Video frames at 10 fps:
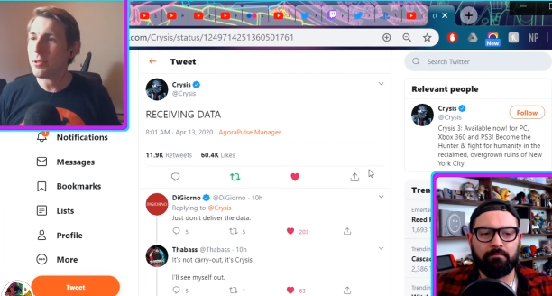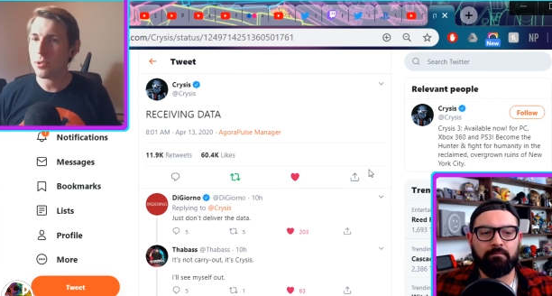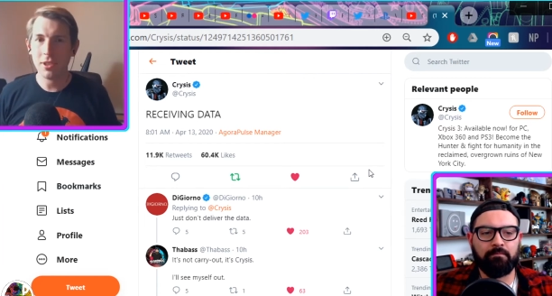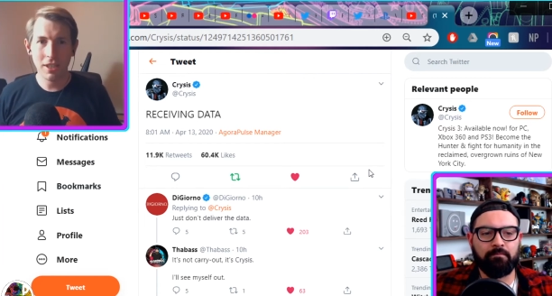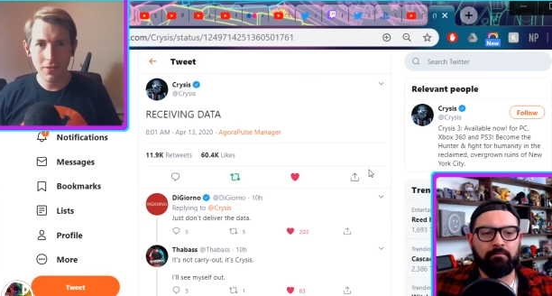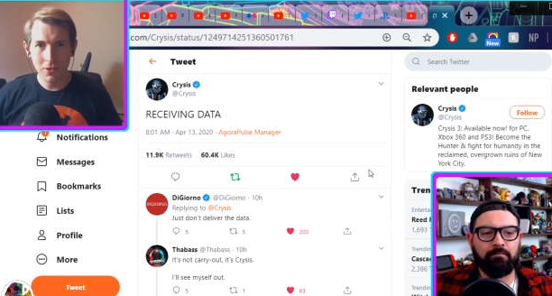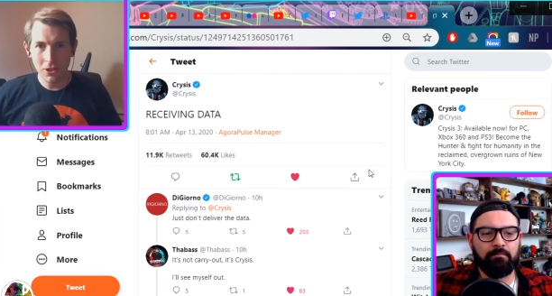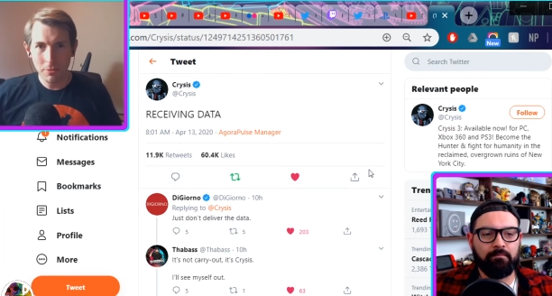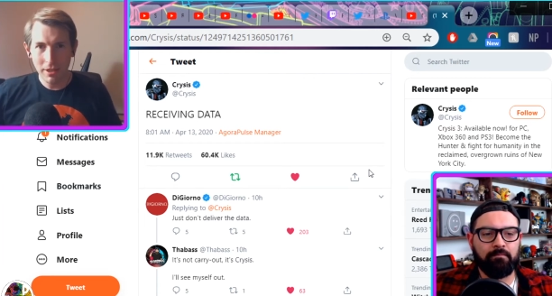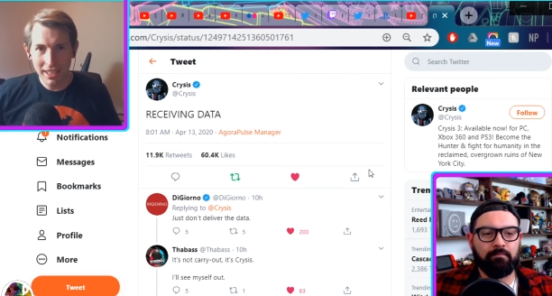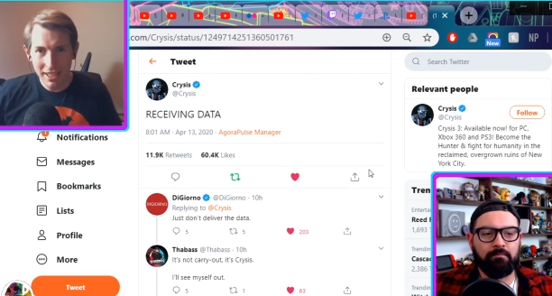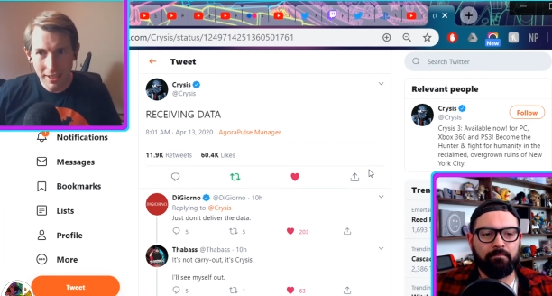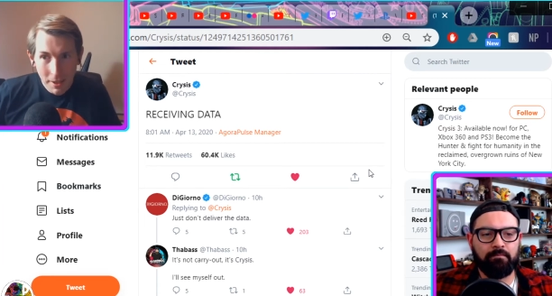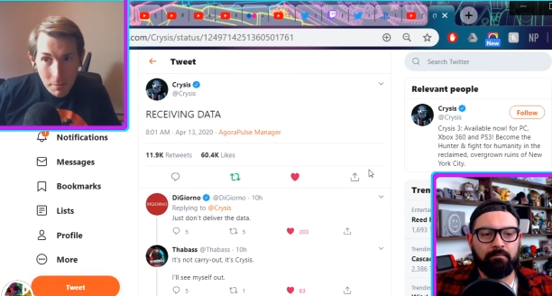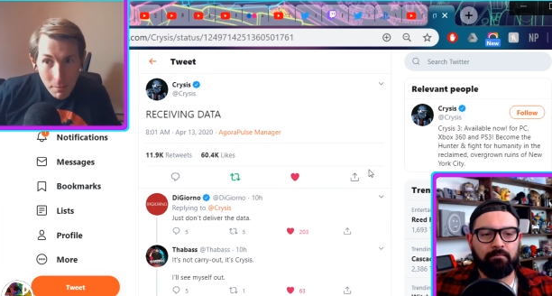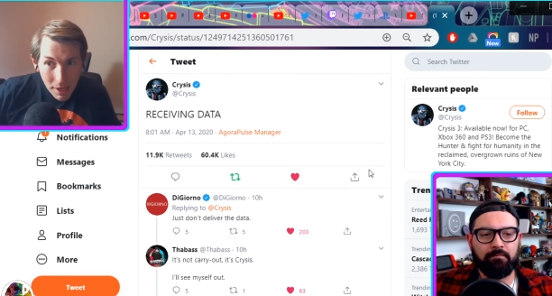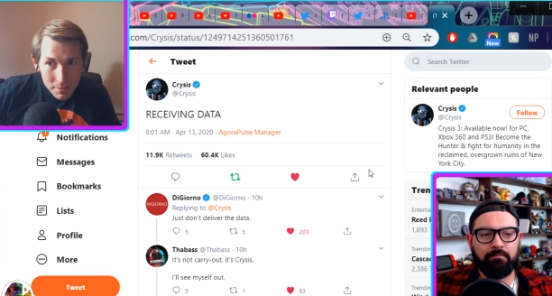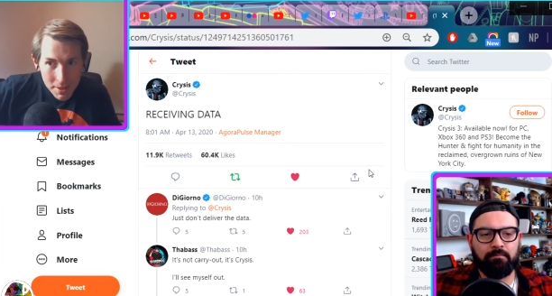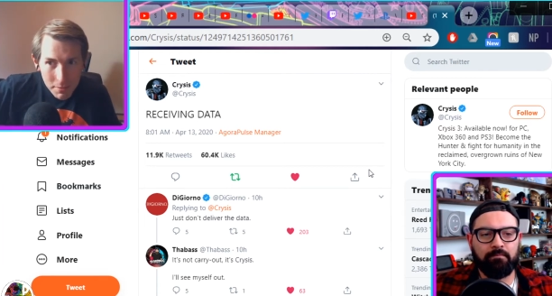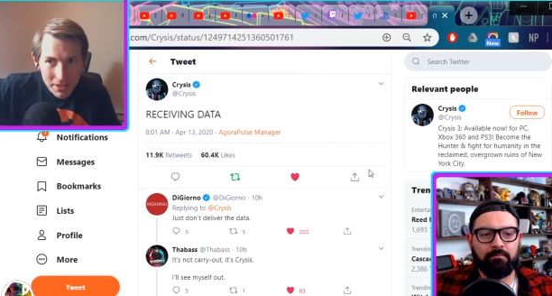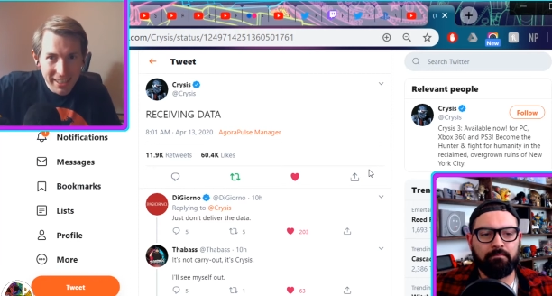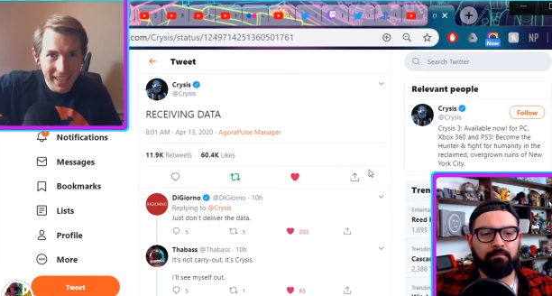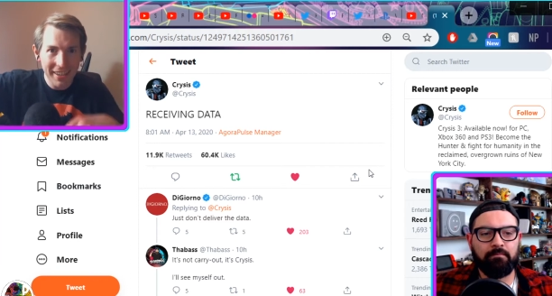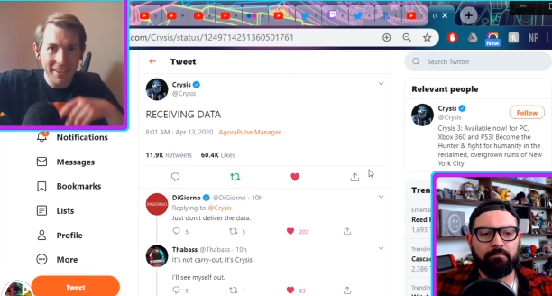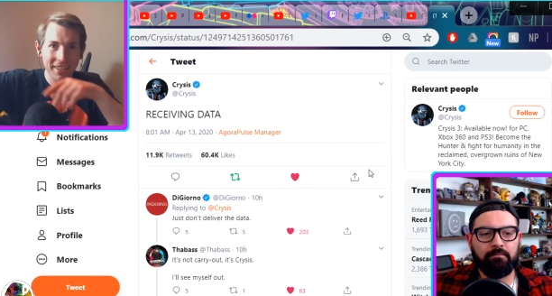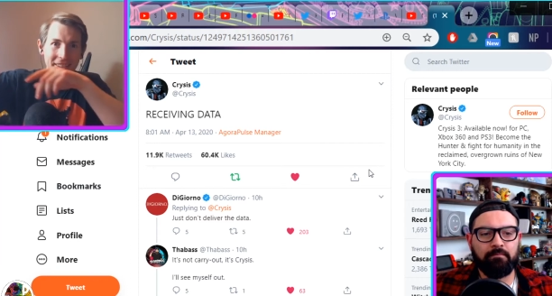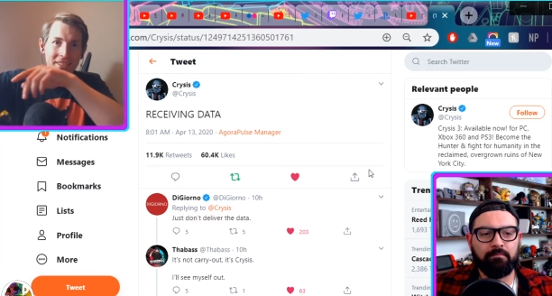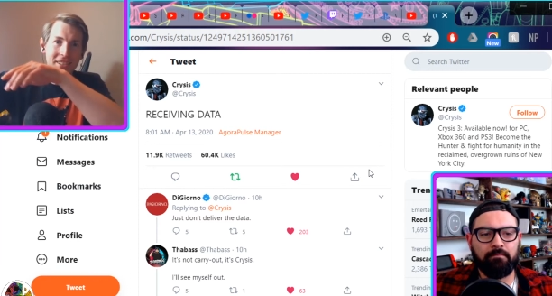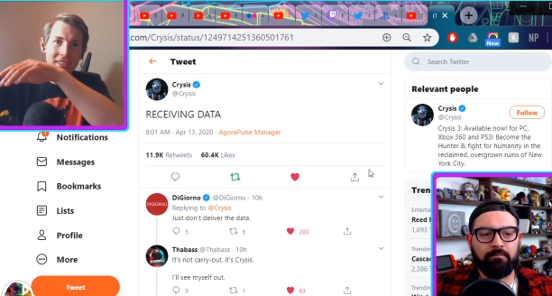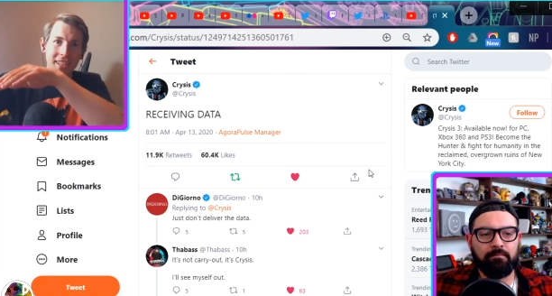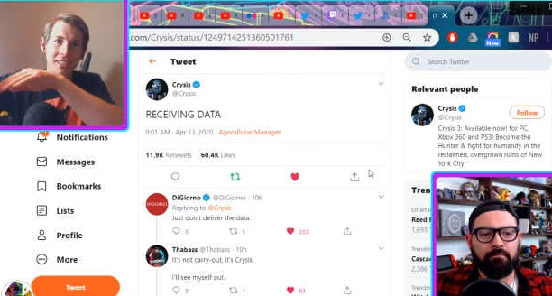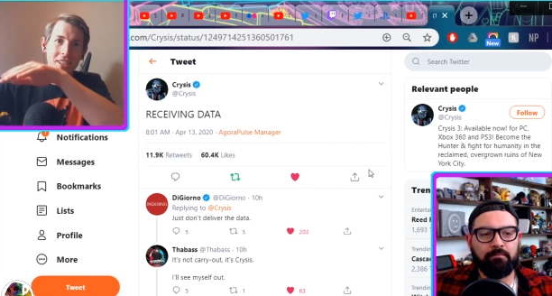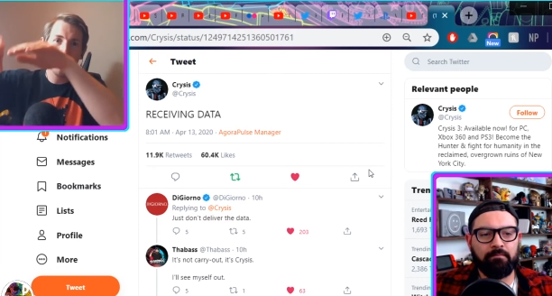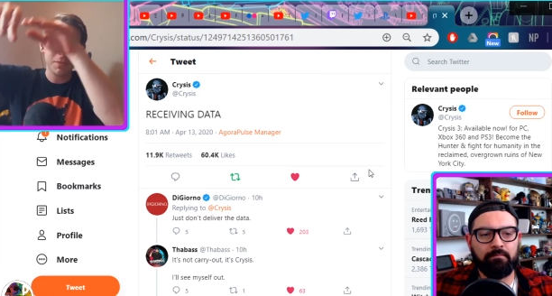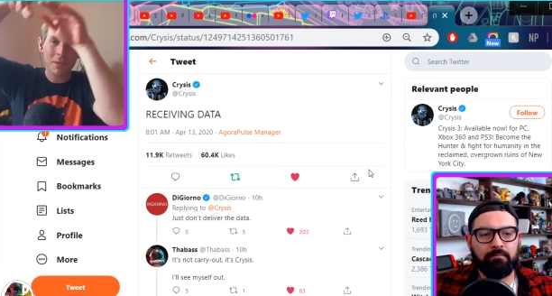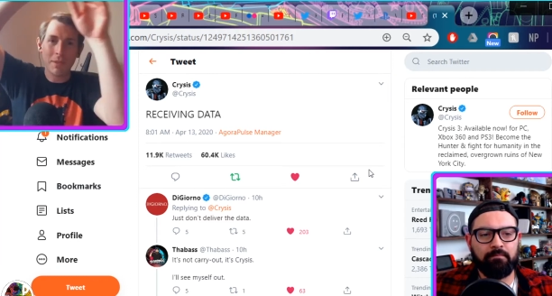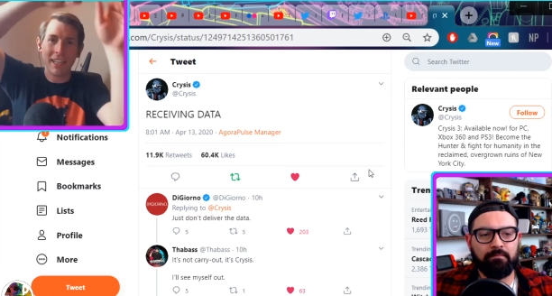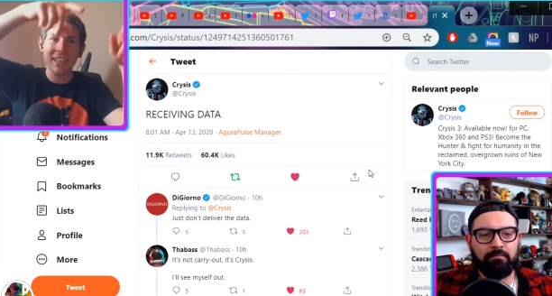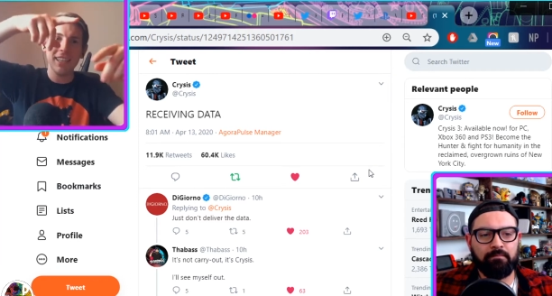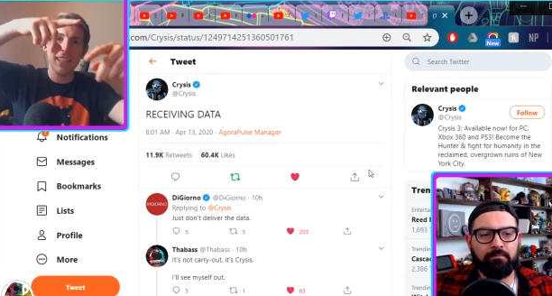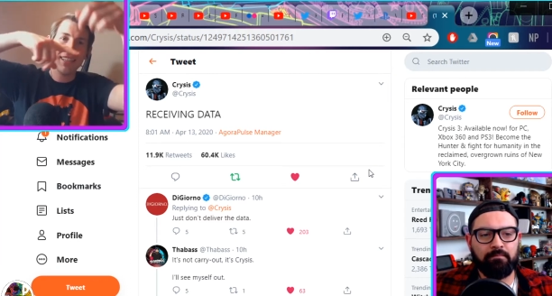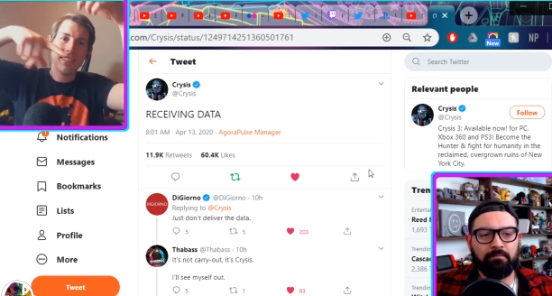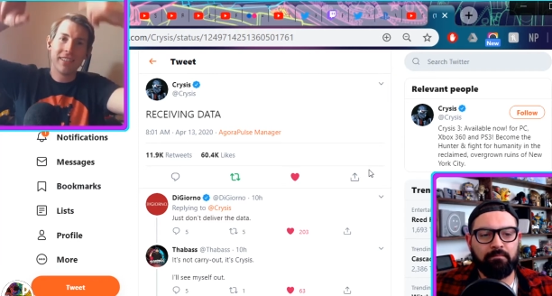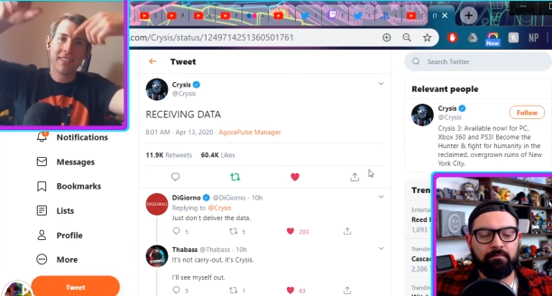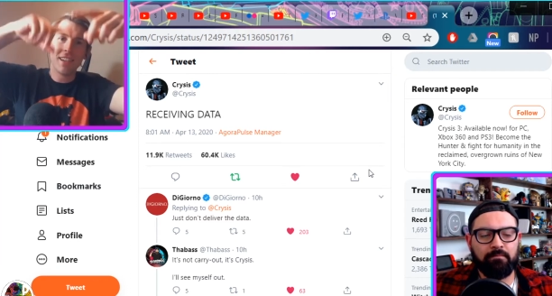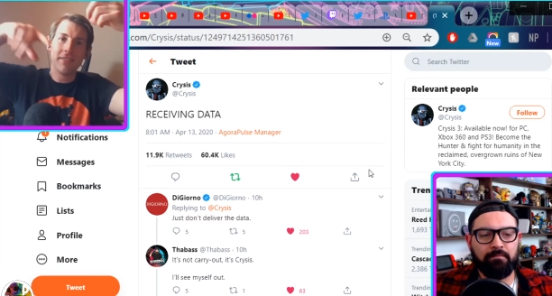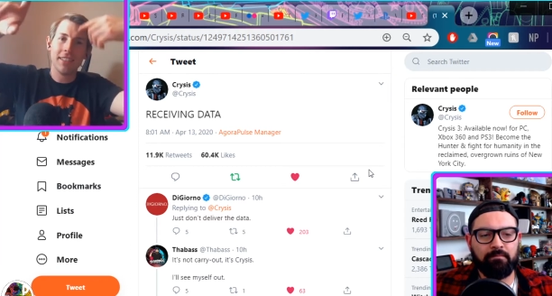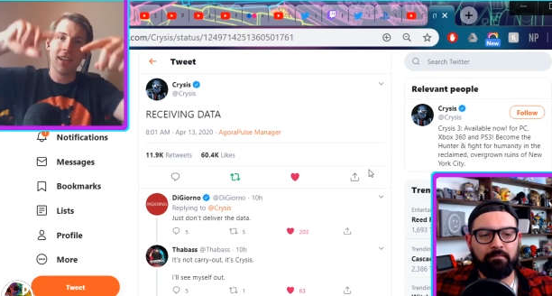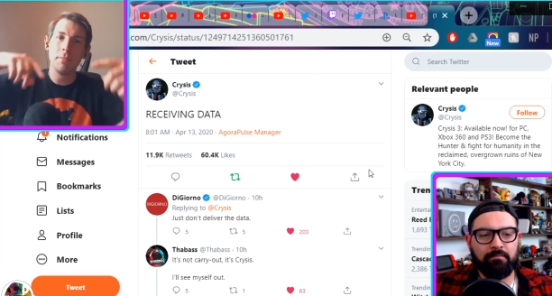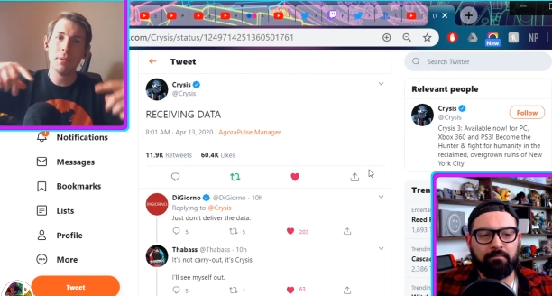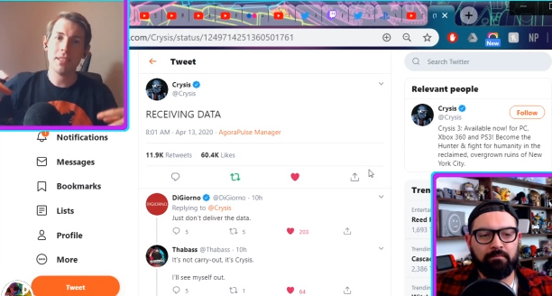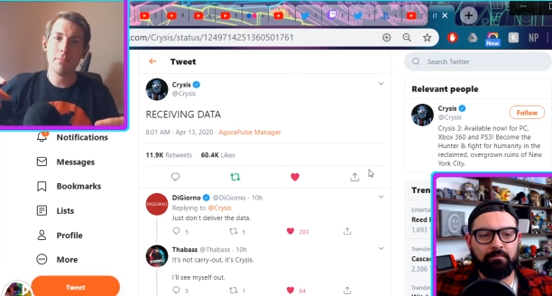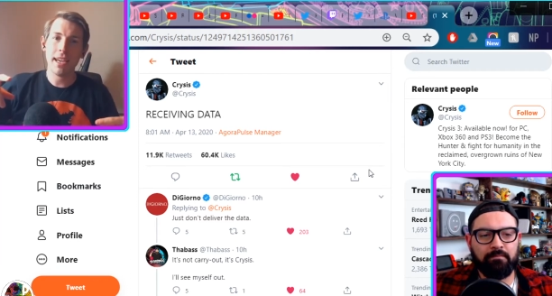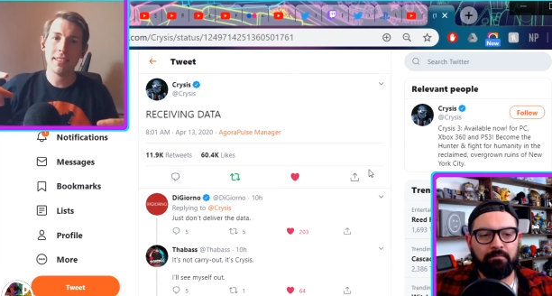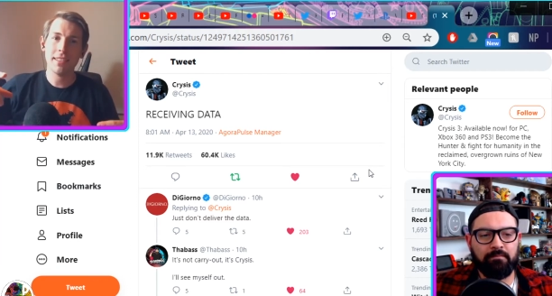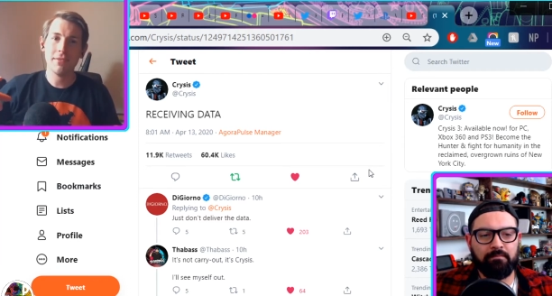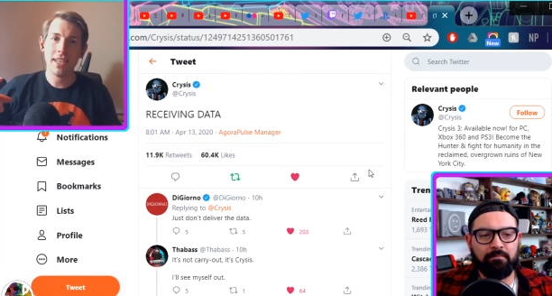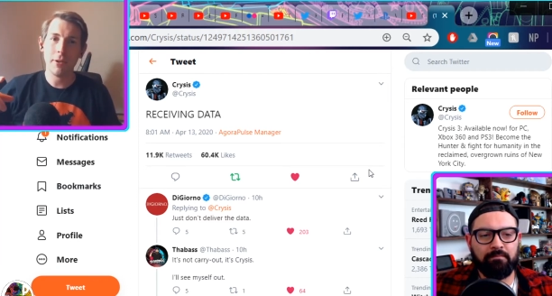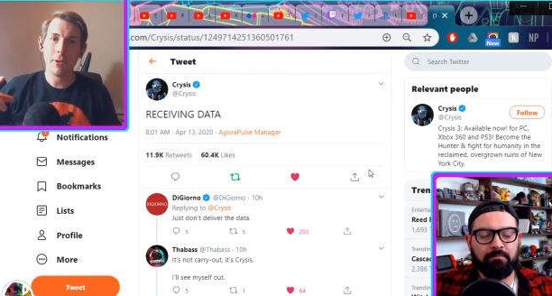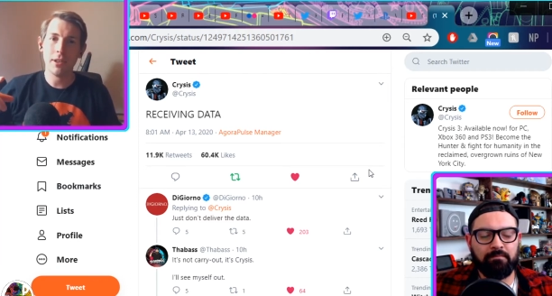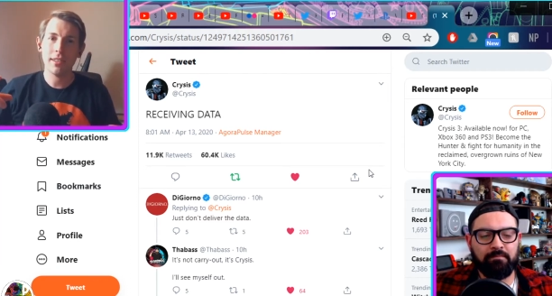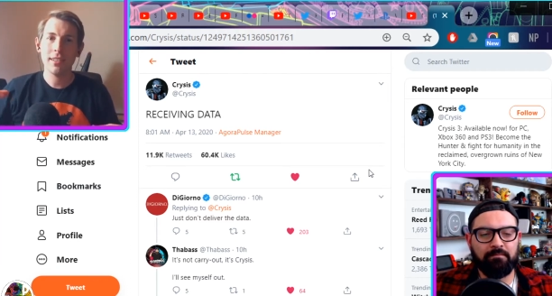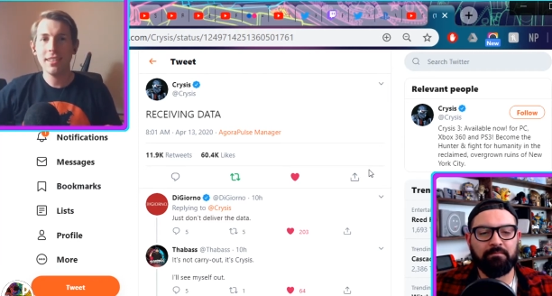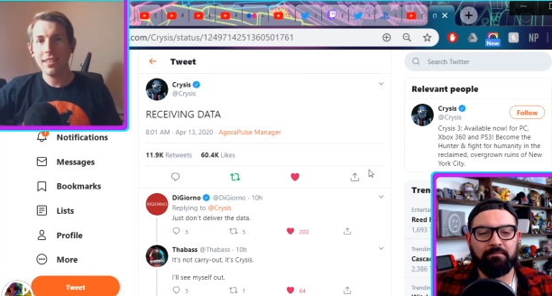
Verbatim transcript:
Speaker 1: was looking for him, and he pops up in his Harrier and clips me just off the top of this massive tower,